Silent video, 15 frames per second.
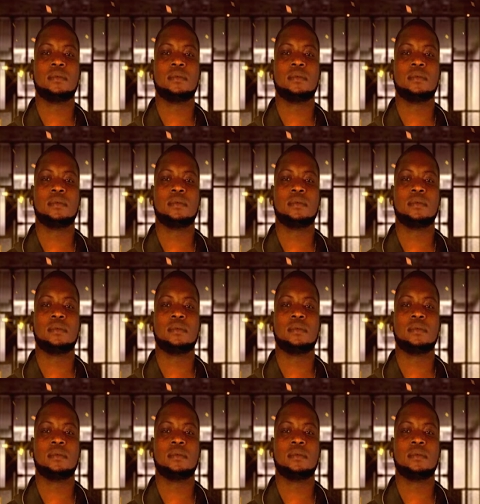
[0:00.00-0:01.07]

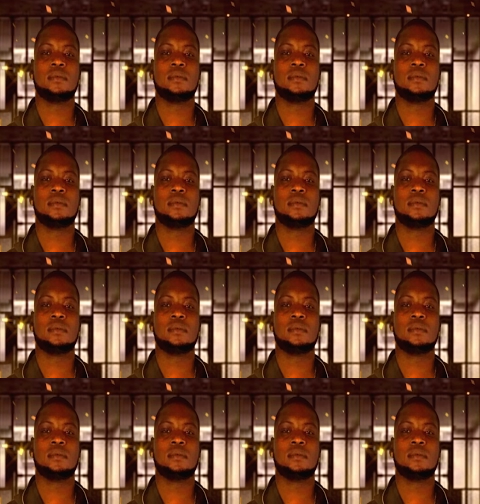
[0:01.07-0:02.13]

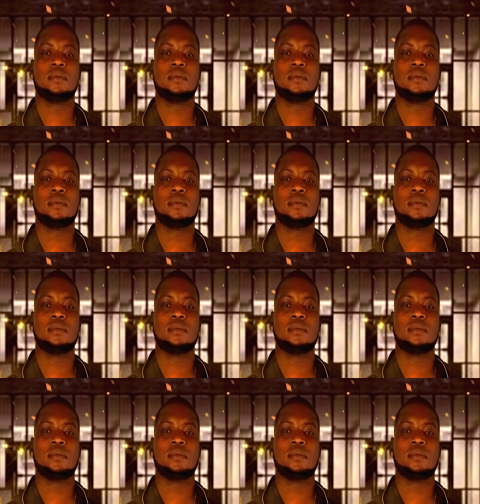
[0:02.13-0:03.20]

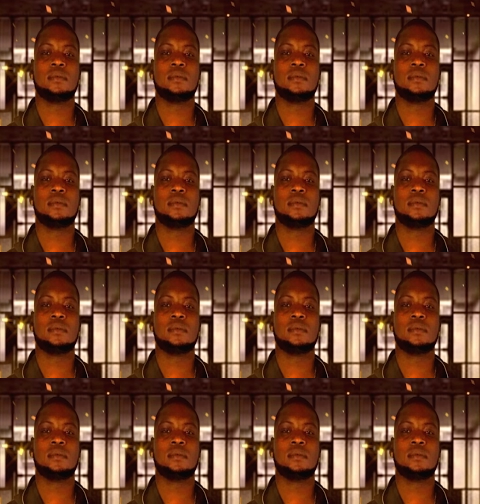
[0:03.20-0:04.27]

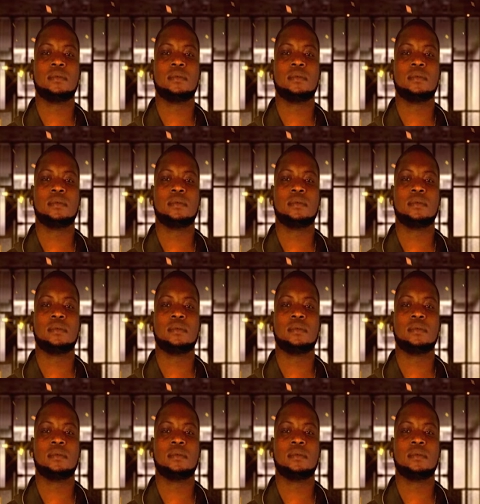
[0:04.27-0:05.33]

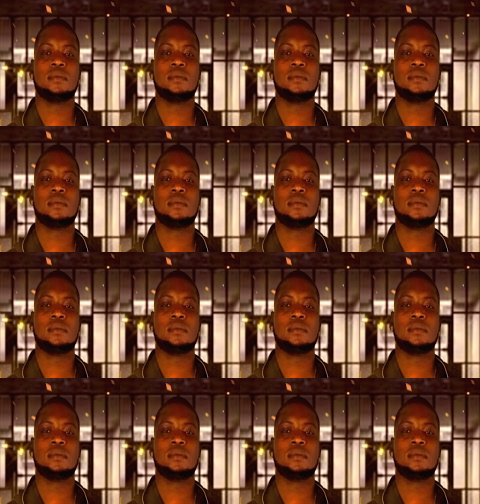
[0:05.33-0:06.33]
[no speech]